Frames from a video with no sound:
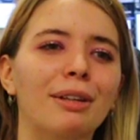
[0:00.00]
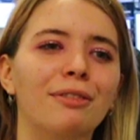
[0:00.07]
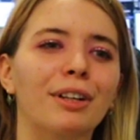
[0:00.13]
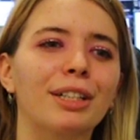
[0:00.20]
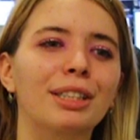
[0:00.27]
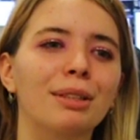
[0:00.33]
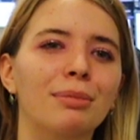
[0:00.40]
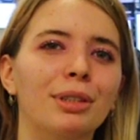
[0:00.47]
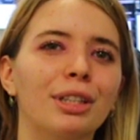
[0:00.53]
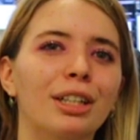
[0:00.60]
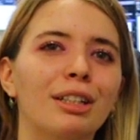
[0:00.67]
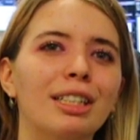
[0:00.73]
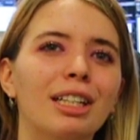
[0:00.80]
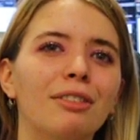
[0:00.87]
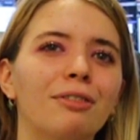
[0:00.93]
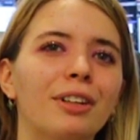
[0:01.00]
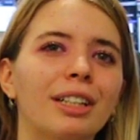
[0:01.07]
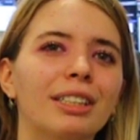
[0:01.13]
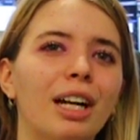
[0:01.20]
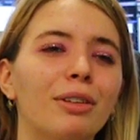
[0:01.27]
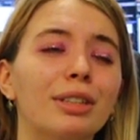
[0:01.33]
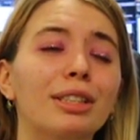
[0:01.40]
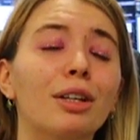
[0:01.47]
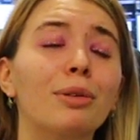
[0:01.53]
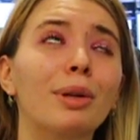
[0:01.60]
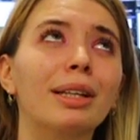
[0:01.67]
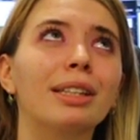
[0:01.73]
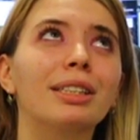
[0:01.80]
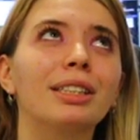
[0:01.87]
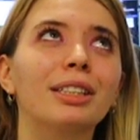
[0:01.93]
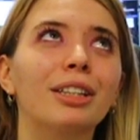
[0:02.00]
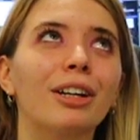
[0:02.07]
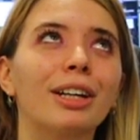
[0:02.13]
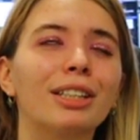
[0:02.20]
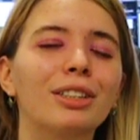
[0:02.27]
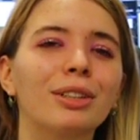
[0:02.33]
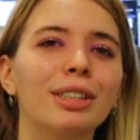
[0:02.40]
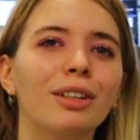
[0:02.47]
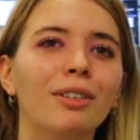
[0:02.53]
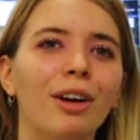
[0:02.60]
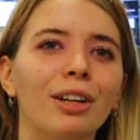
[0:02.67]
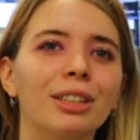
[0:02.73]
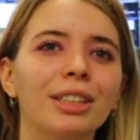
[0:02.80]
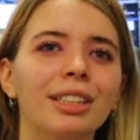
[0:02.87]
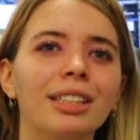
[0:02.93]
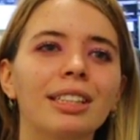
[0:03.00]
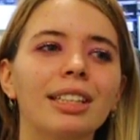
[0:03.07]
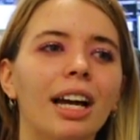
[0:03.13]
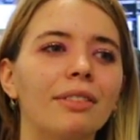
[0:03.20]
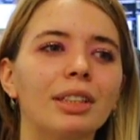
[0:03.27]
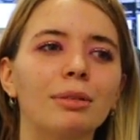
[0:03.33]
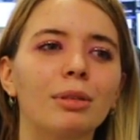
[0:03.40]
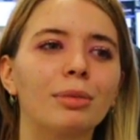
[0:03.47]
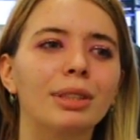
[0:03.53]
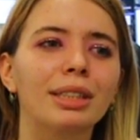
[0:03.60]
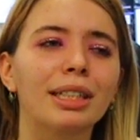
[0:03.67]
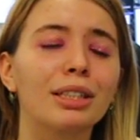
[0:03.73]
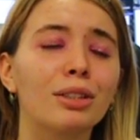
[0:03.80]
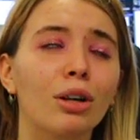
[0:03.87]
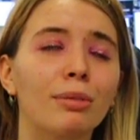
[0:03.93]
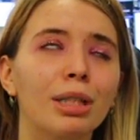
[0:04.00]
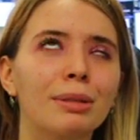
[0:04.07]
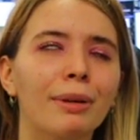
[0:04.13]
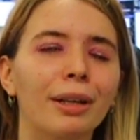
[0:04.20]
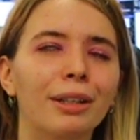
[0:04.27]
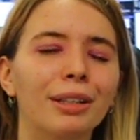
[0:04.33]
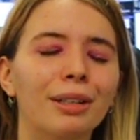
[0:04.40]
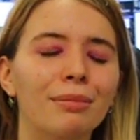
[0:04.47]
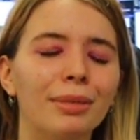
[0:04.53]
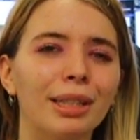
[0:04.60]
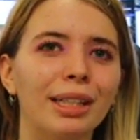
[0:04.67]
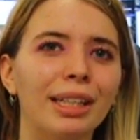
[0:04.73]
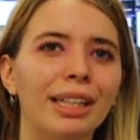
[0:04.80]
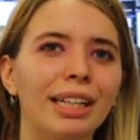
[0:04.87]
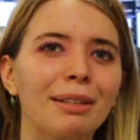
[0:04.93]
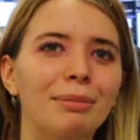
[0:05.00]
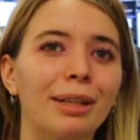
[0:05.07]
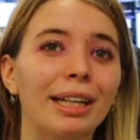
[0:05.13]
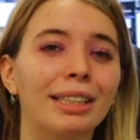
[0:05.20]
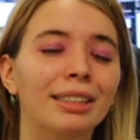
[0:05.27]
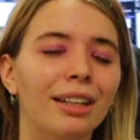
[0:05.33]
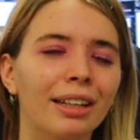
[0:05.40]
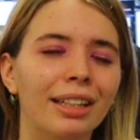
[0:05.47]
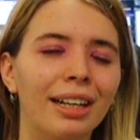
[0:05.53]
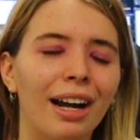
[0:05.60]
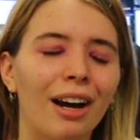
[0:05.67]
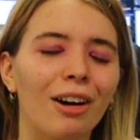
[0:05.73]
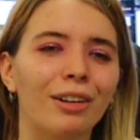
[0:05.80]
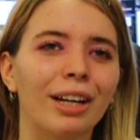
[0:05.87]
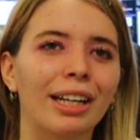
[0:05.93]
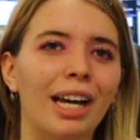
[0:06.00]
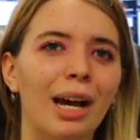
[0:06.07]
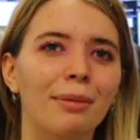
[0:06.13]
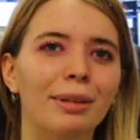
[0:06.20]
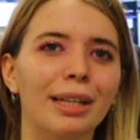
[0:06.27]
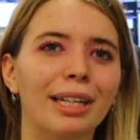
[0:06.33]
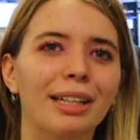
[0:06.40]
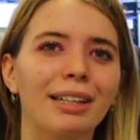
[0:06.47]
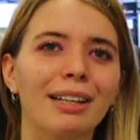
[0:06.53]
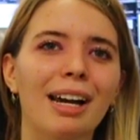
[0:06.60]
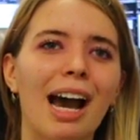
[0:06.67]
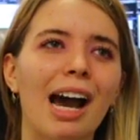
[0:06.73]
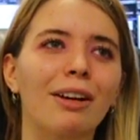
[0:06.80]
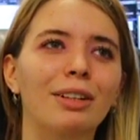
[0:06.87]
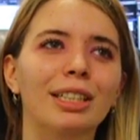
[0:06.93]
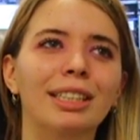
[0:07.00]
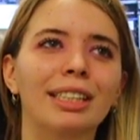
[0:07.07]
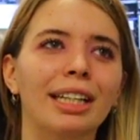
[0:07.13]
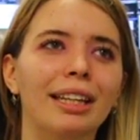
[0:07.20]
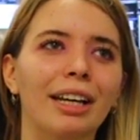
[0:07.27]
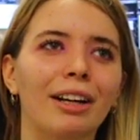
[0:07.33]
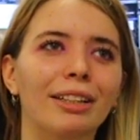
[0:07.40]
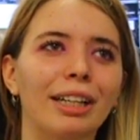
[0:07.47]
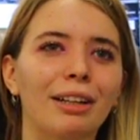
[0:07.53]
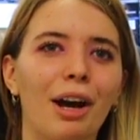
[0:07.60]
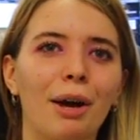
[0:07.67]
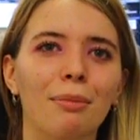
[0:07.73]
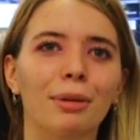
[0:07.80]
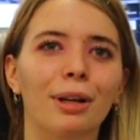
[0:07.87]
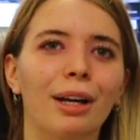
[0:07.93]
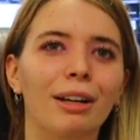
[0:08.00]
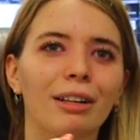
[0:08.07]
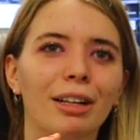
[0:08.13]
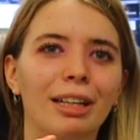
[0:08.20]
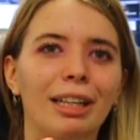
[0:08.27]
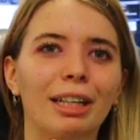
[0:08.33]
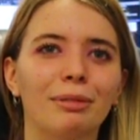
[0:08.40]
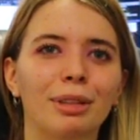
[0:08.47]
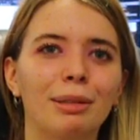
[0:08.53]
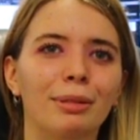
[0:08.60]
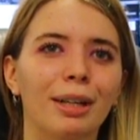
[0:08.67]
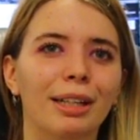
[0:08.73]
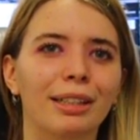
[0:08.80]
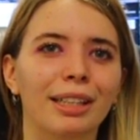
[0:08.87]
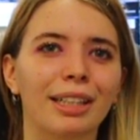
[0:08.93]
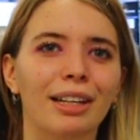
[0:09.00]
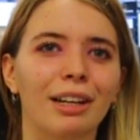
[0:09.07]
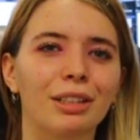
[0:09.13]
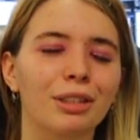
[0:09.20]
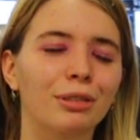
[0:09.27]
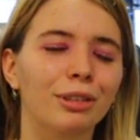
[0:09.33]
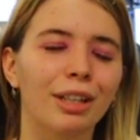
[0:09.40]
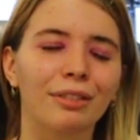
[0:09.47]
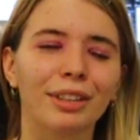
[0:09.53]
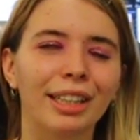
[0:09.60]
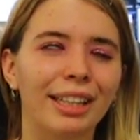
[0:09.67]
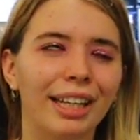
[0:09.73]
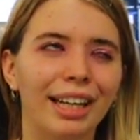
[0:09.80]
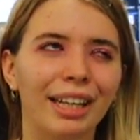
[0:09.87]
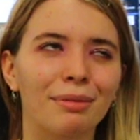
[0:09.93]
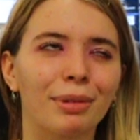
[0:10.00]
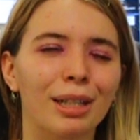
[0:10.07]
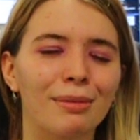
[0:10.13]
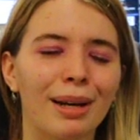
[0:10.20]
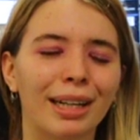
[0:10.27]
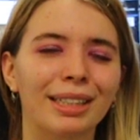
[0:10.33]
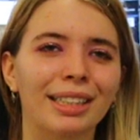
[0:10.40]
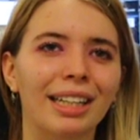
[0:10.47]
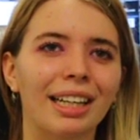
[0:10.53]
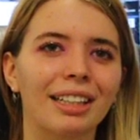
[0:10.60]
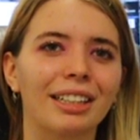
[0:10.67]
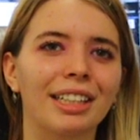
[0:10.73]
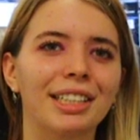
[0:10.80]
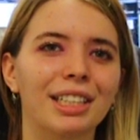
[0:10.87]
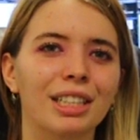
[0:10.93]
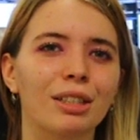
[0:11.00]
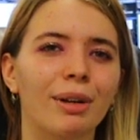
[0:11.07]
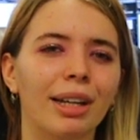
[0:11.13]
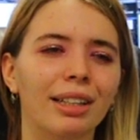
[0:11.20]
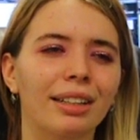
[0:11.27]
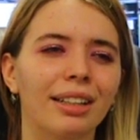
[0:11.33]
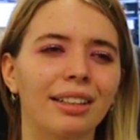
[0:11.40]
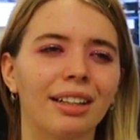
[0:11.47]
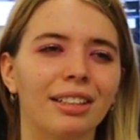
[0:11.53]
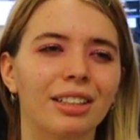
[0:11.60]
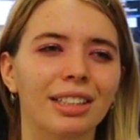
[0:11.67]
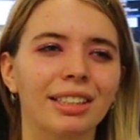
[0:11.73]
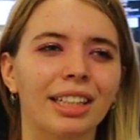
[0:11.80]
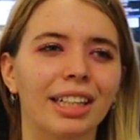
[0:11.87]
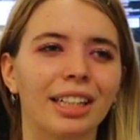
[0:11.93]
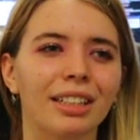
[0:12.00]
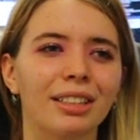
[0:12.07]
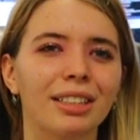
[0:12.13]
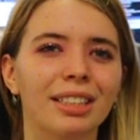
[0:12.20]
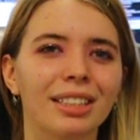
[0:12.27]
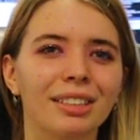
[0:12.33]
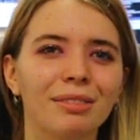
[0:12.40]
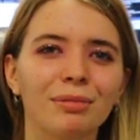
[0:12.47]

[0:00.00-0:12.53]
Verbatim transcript: first computer because at first I was so insecure and so self-conscious because everyone was like so much better than me but I stuck it out and I kept like I would just sit there and like unplug and like replug and like unscrew everything and put it back together just so I could like understand